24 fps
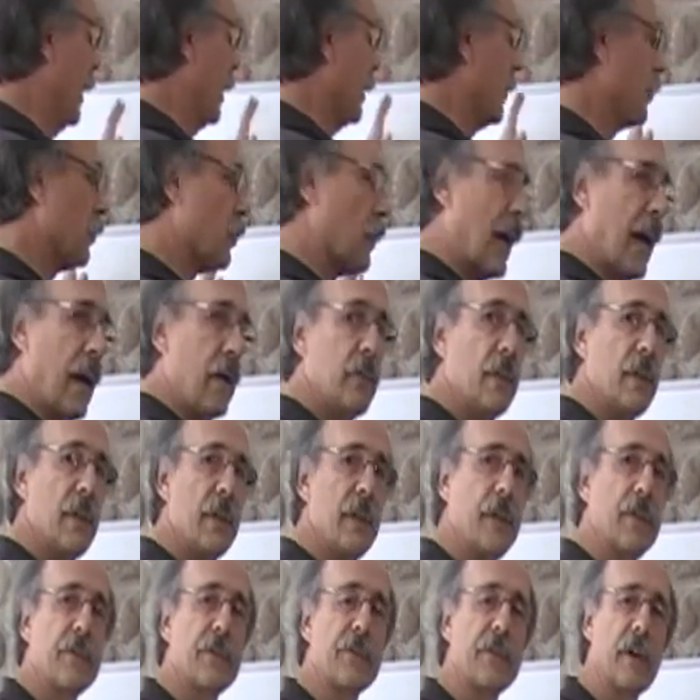grounded
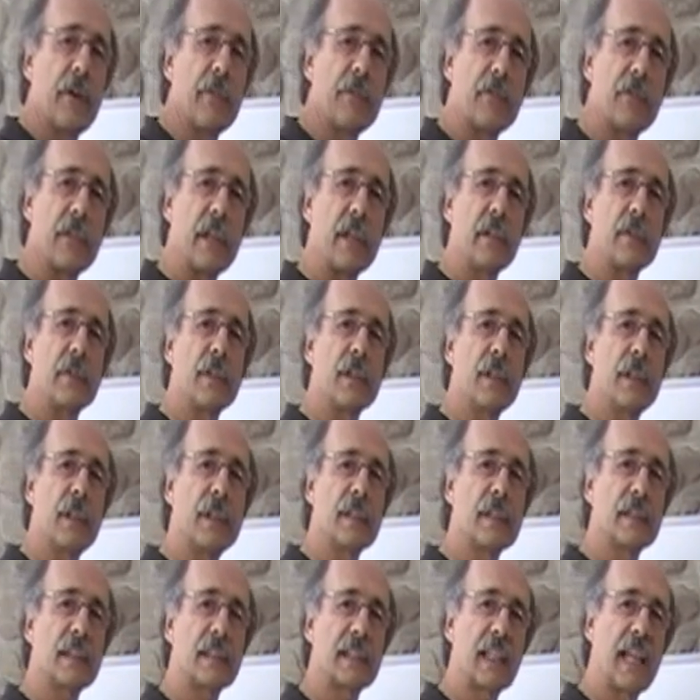in
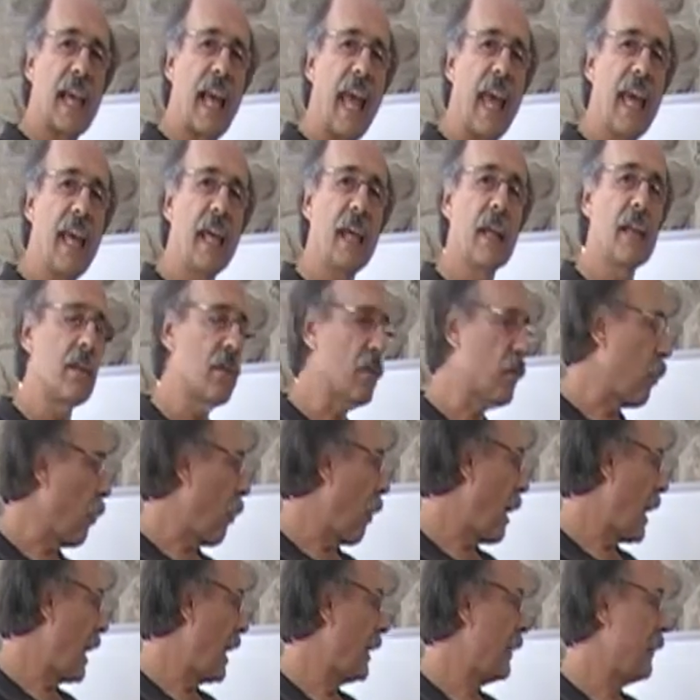self-centeredness and
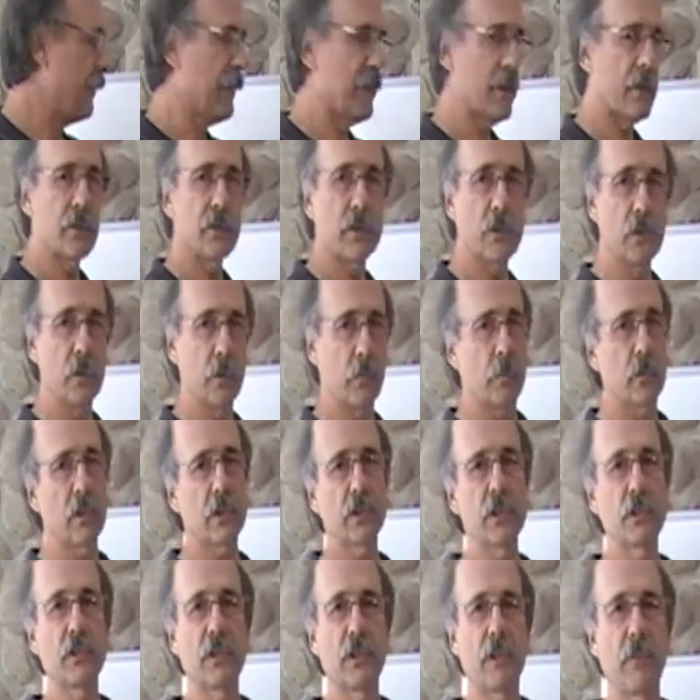why they're
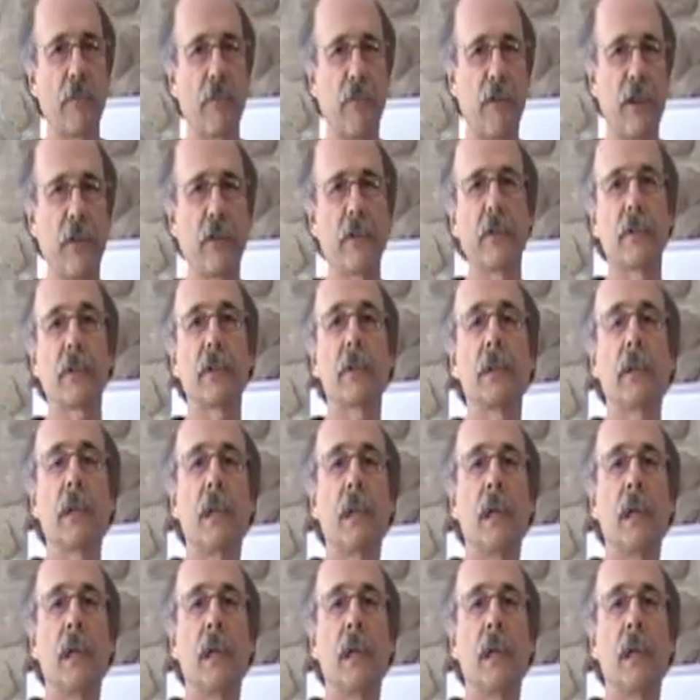doomed to failure.